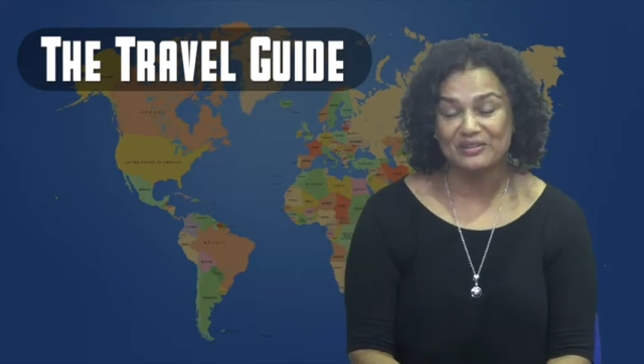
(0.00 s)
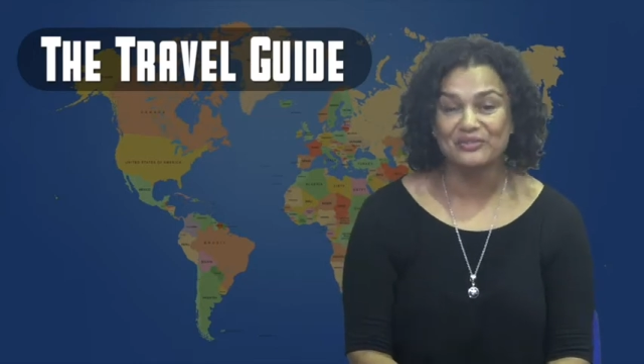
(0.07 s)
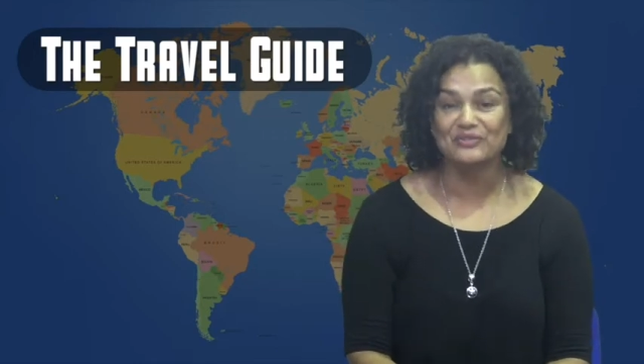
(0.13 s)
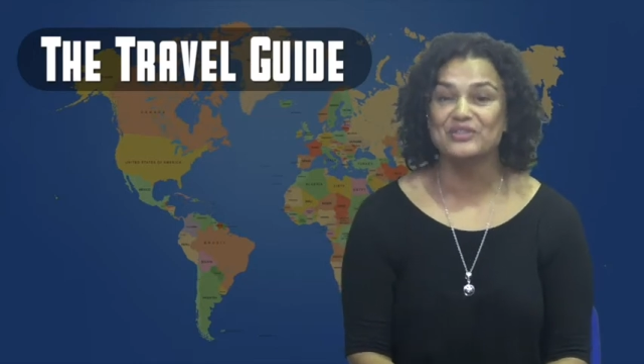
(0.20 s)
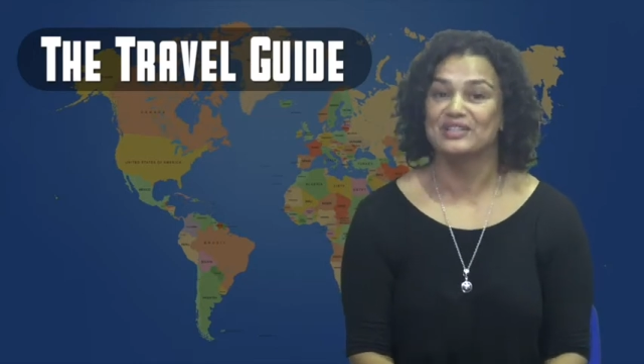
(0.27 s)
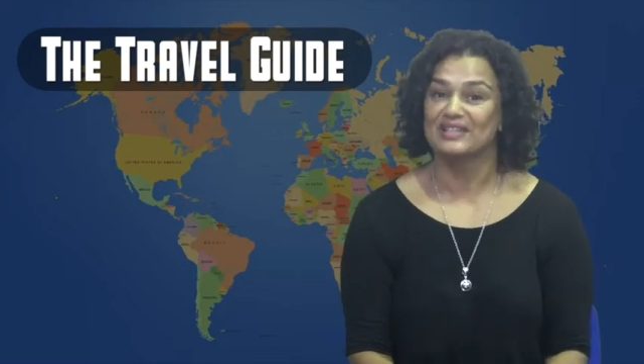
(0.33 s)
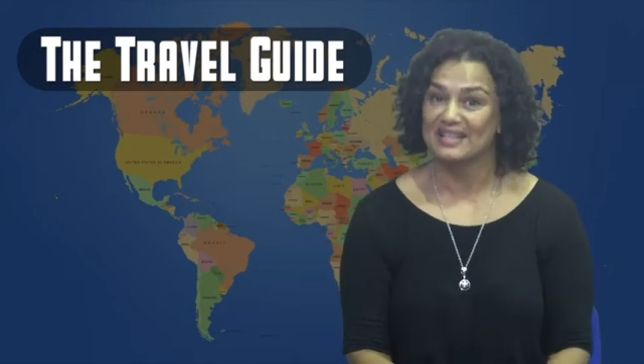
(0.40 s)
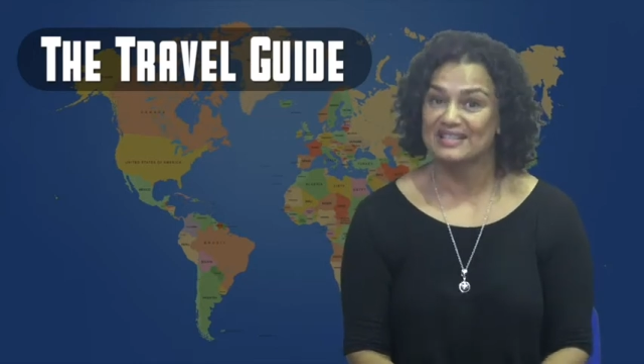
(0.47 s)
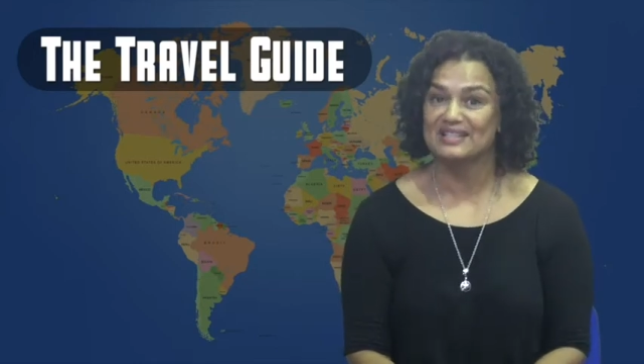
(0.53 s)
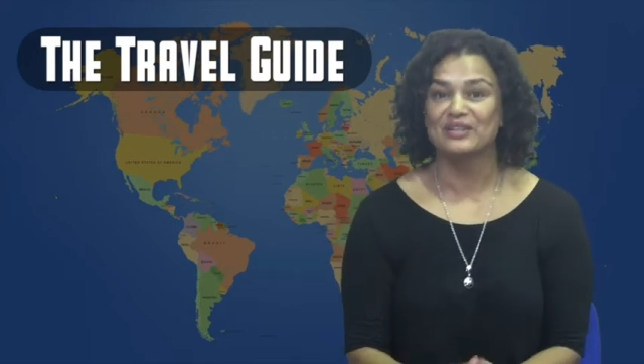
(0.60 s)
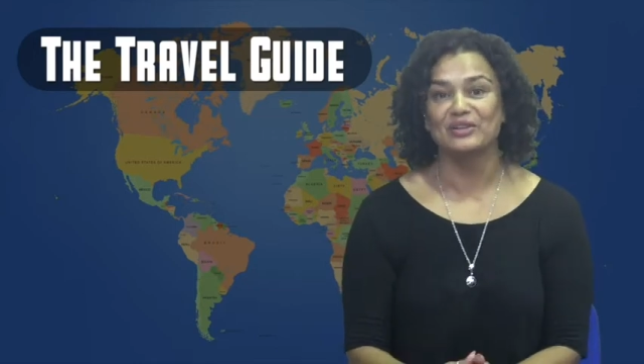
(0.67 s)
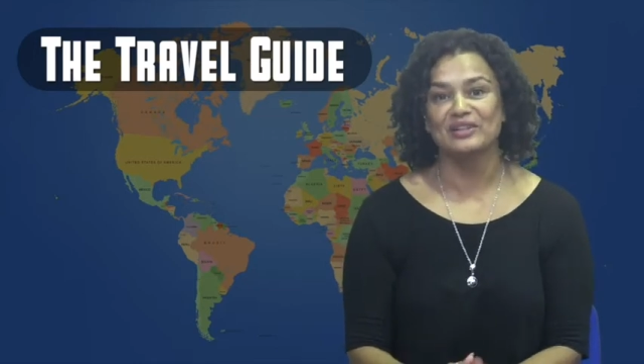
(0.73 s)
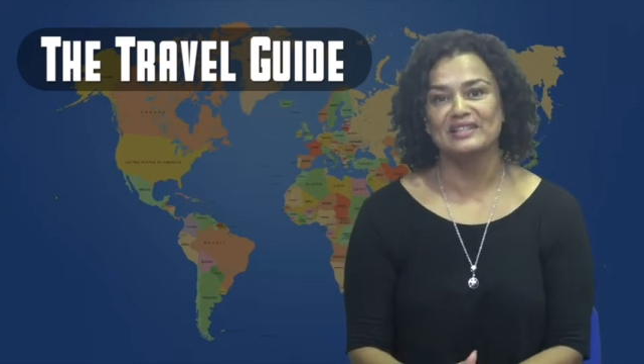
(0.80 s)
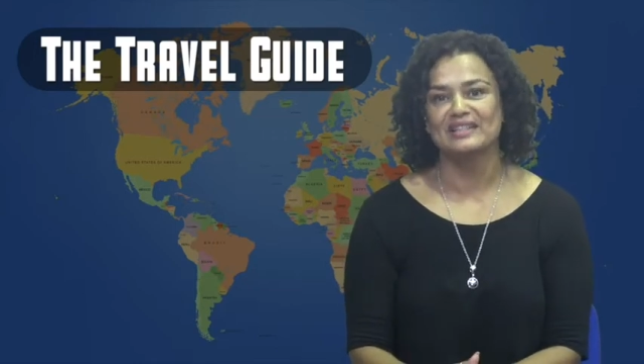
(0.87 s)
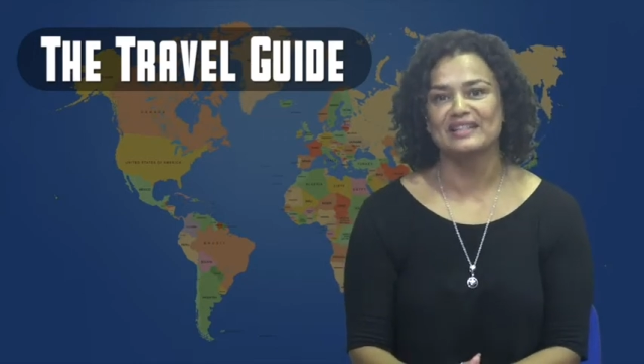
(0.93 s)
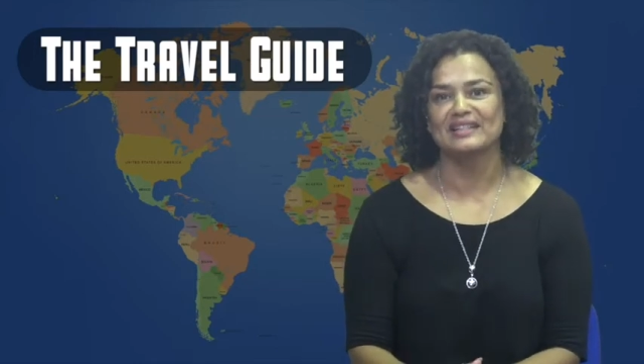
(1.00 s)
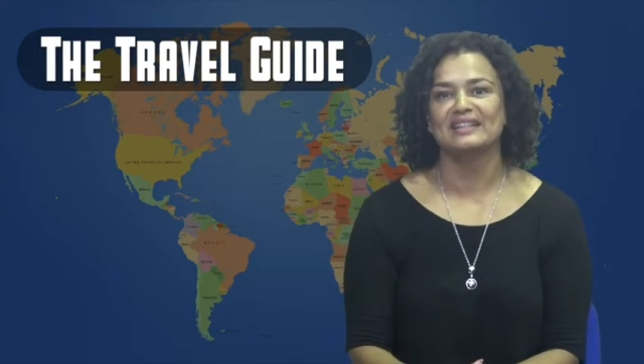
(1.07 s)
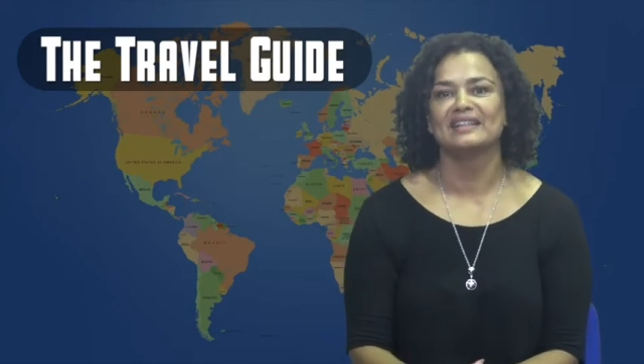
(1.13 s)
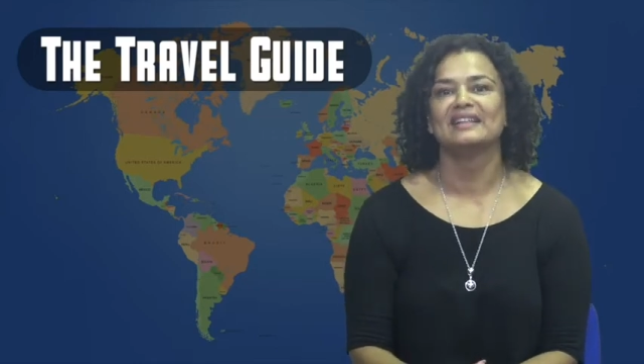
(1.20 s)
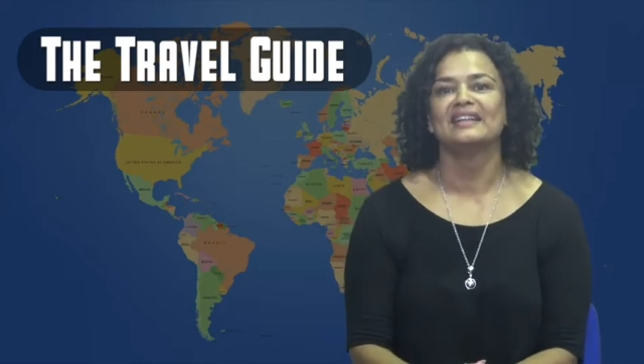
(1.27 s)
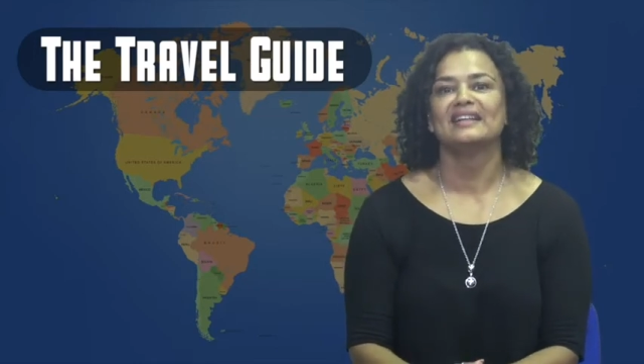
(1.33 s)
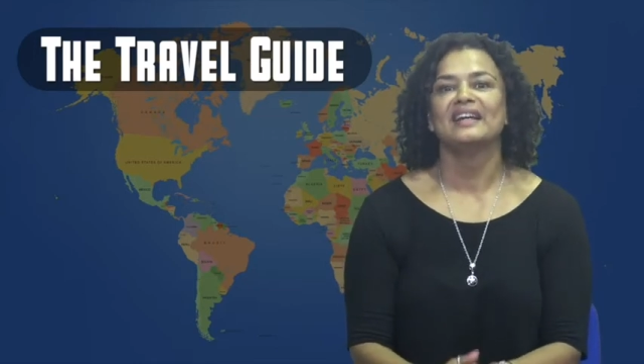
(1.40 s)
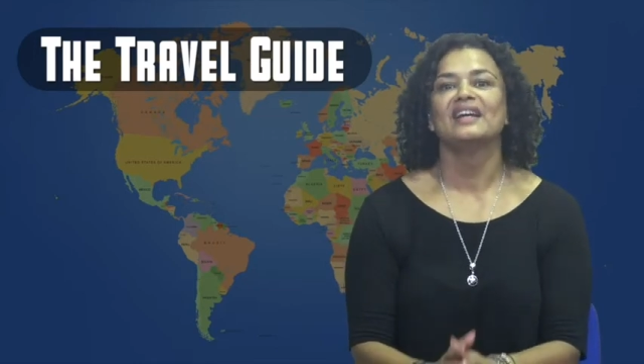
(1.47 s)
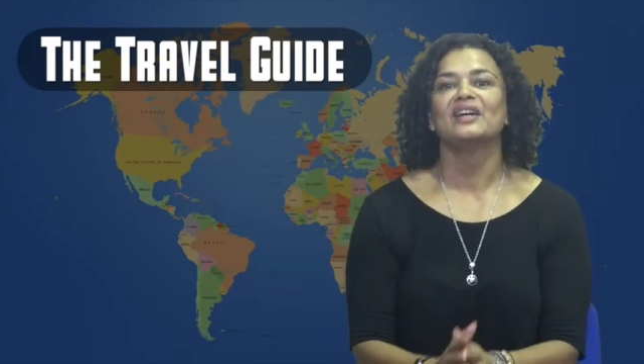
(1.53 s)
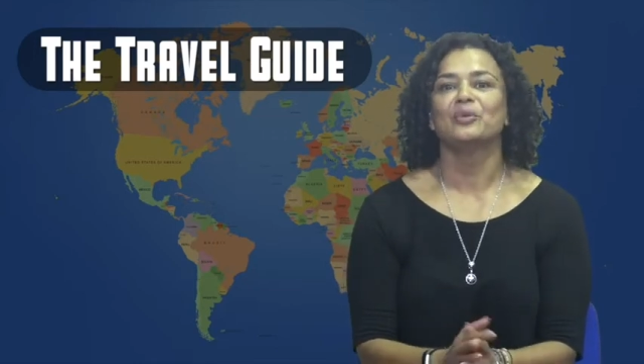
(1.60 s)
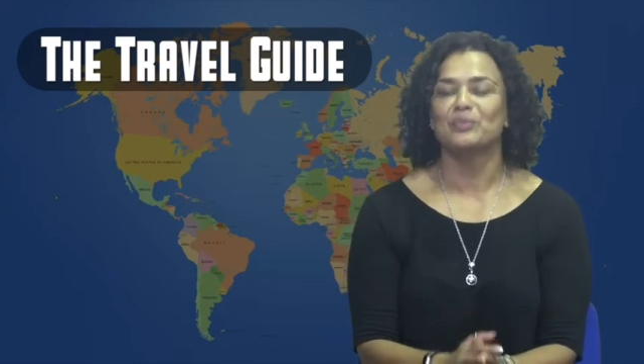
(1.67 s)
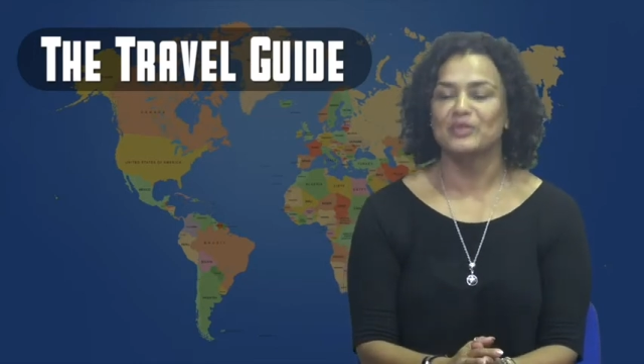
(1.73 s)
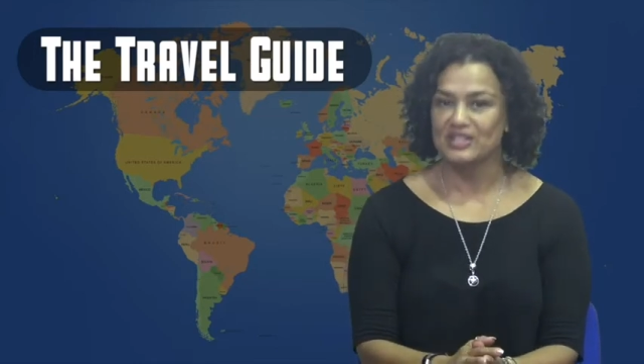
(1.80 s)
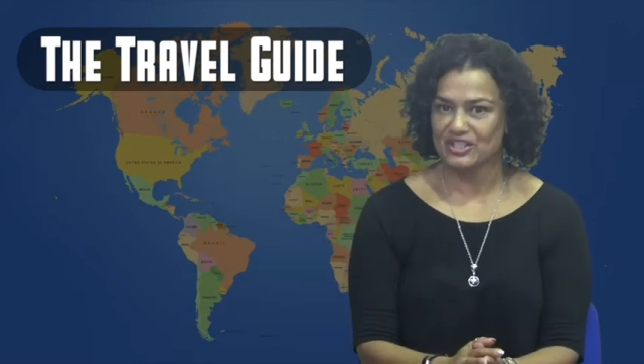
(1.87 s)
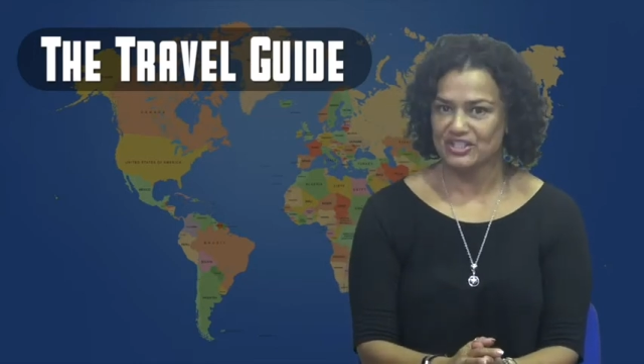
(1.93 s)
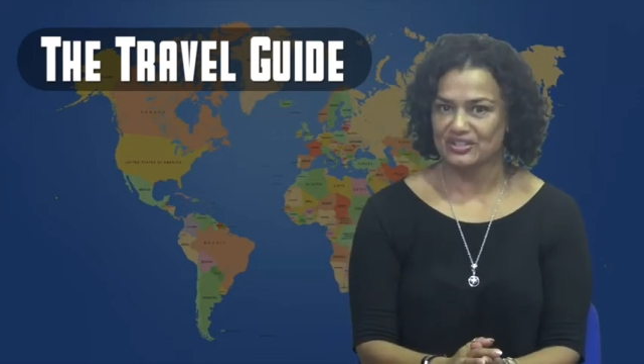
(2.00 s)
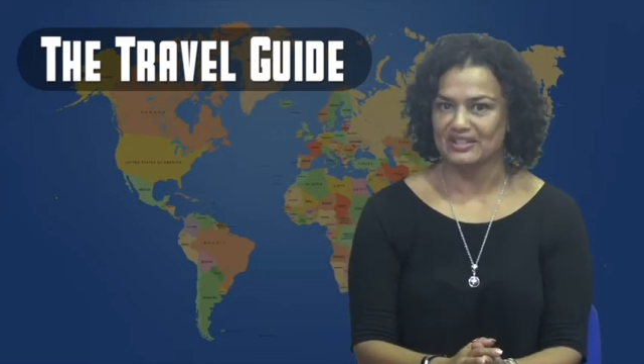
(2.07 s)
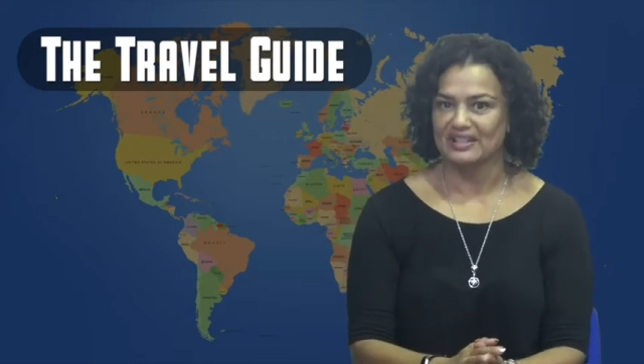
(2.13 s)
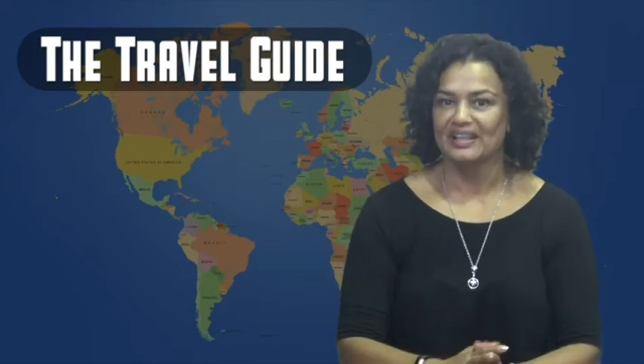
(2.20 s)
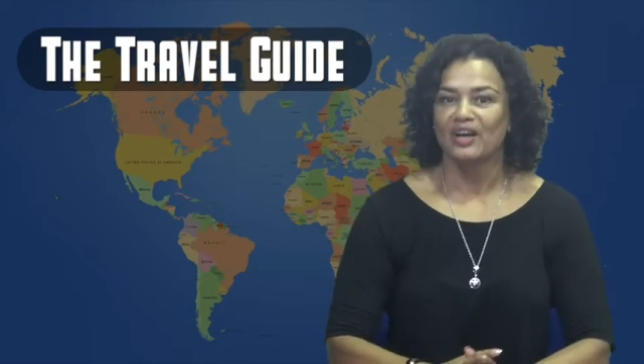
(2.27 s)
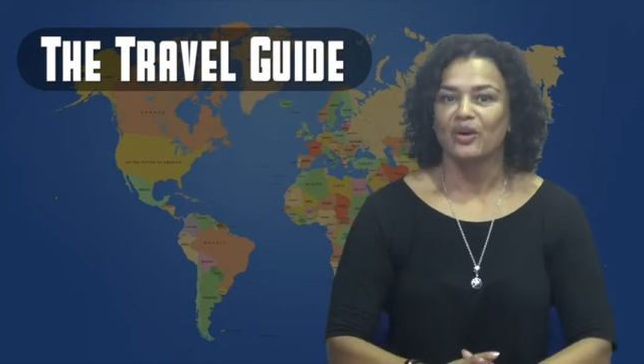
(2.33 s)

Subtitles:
of today's holiday competition.